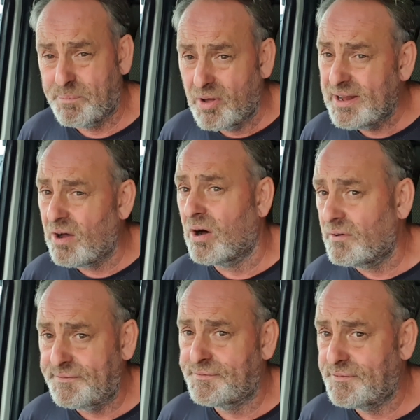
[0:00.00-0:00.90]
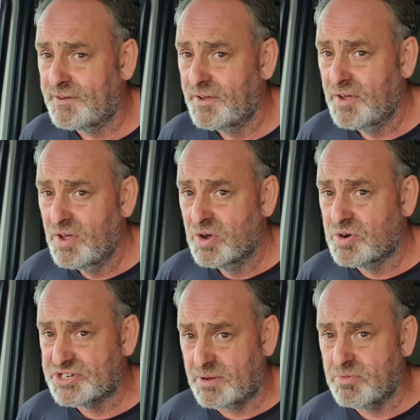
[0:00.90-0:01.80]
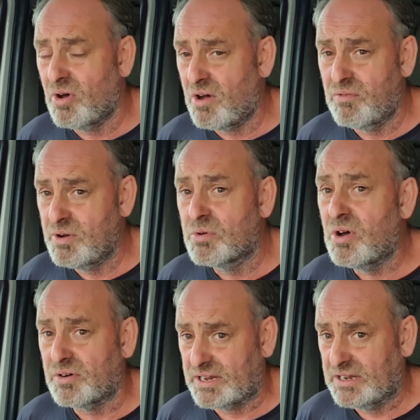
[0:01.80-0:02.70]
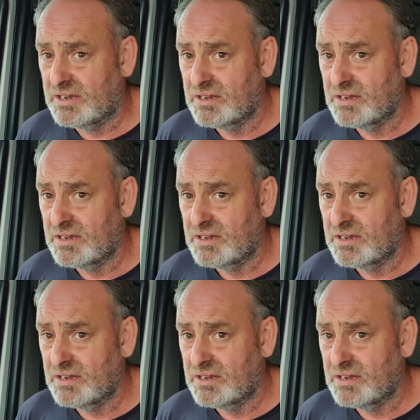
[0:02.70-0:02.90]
put it off because I'm not a real Cockney.